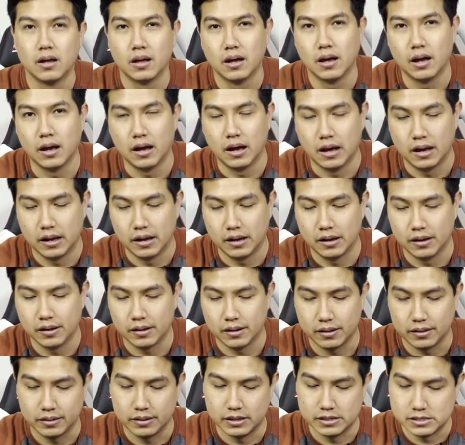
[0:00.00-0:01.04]
uh,
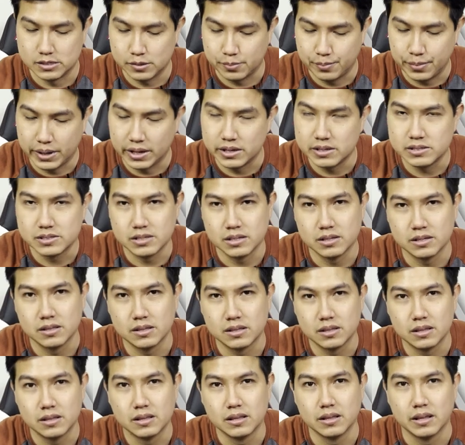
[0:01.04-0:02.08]
the spacing
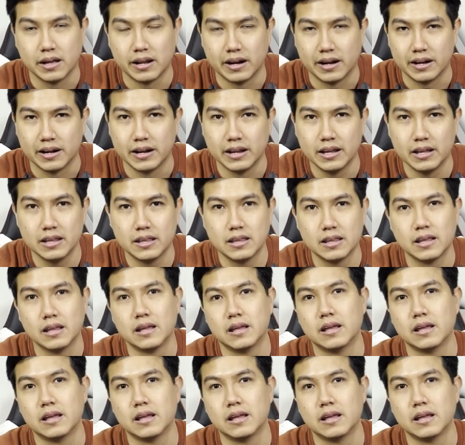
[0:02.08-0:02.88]
that I need.